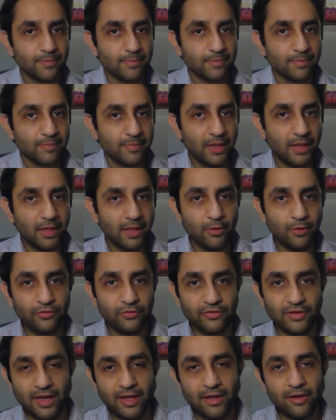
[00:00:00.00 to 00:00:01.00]
Hello,
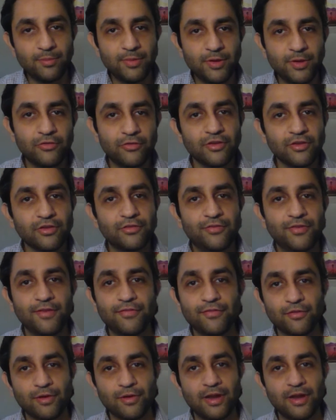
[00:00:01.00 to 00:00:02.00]
Skylar Busick's
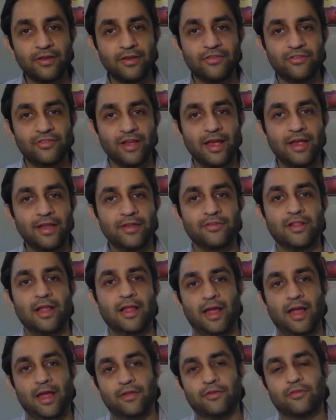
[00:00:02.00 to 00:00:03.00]
5th grade science
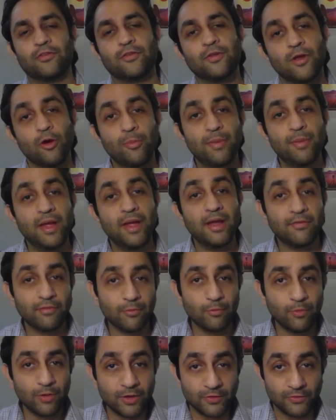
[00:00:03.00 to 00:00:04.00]
class. Hope
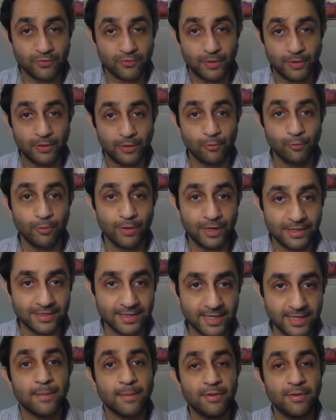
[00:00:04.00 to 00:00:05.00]
everyone is doing great
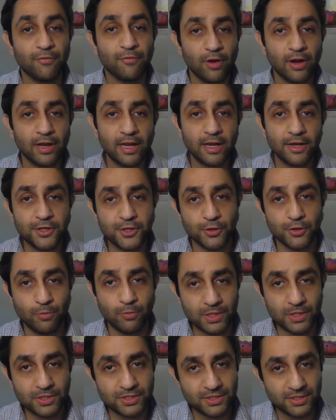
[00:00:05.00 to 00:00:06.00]
today. Before I get into your
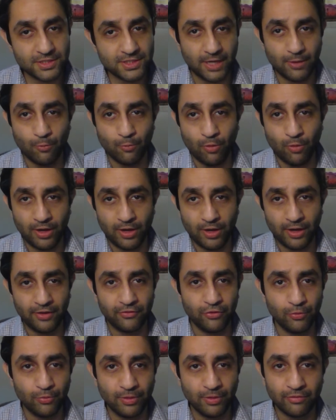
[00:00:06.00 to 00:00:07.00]
questions, I wanted
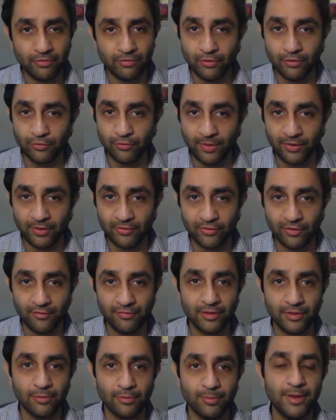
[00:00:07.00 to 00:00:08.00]
to introduce myself a
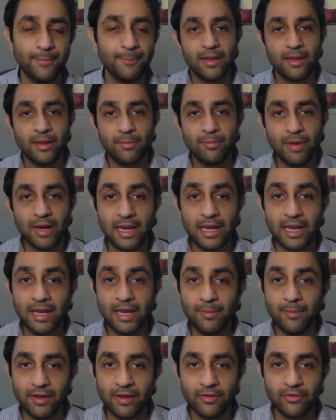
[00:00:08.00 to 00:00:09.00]
little bit. My name
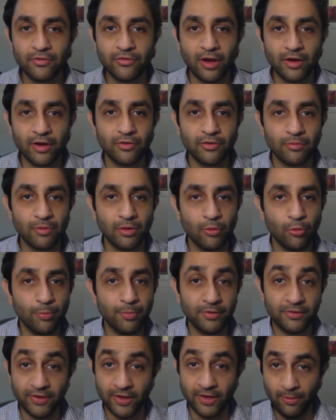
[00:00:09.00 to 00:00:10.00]
is Dr. Rahul
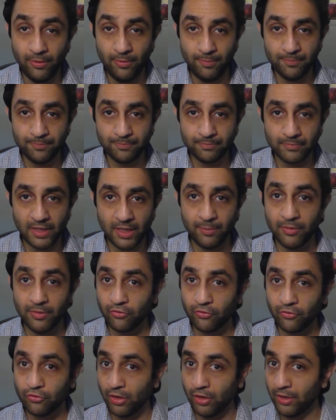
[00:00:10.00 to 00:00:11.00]
Patel. I'm an
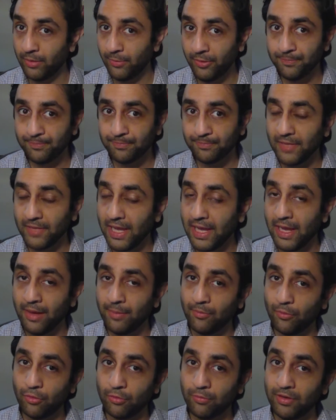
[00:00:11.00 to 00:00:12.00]
astronomer,
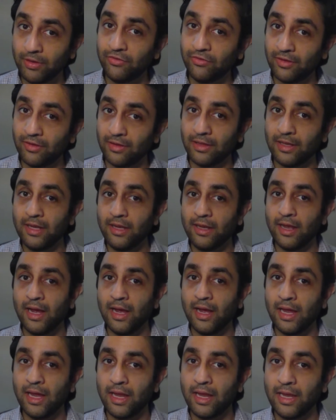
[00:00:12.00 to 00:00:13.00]
and more recently,
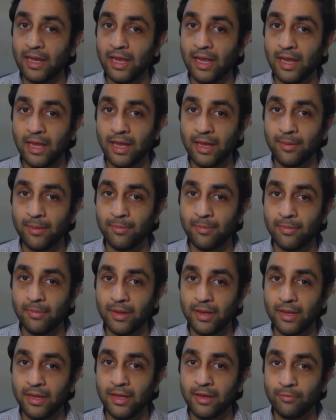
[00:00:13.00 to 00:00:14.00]
I am
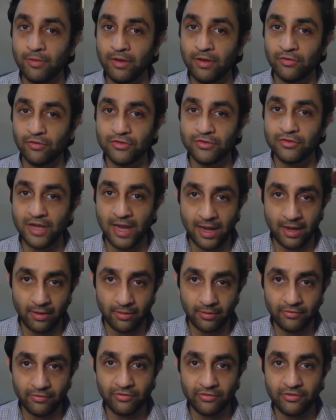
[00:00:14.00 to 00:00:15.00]
a research
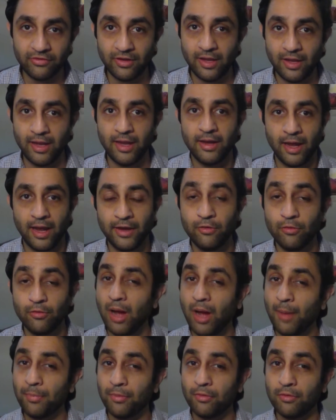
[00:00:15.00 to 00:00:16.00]
analyst, and I do
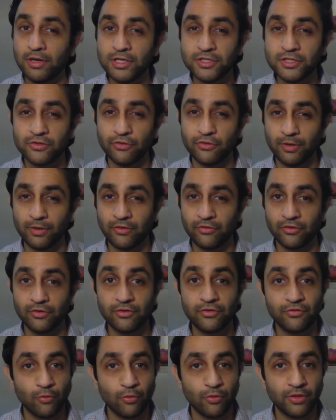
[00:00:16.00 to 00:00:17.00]
operations
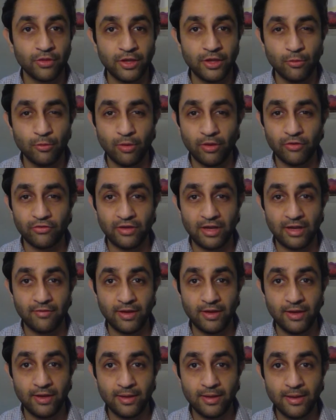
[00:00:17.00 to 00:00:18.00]
research for the U.S.
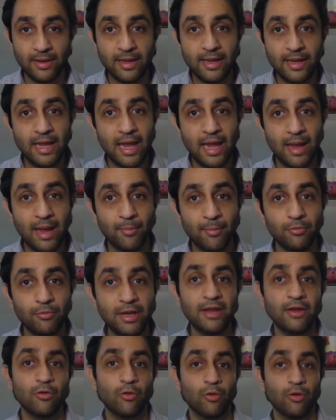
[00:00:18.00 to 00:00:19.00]
Navy and
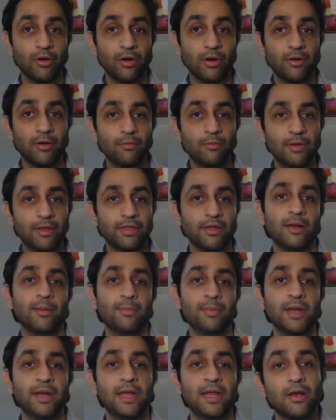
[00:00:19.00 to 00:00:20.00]
Marine Corps with a
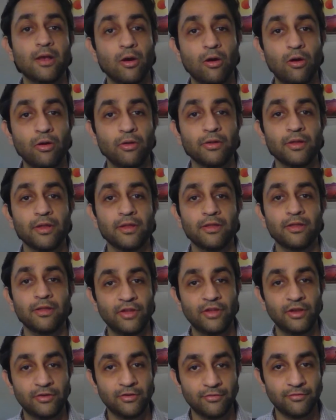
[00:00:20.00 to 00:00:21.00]
company called the
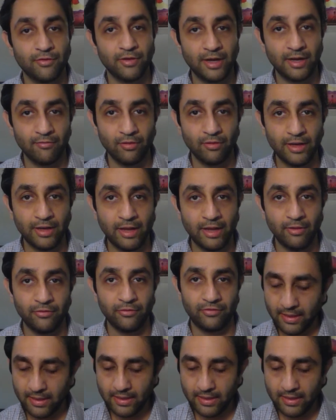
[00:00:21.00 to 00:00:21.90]
Center for Naval Analyses.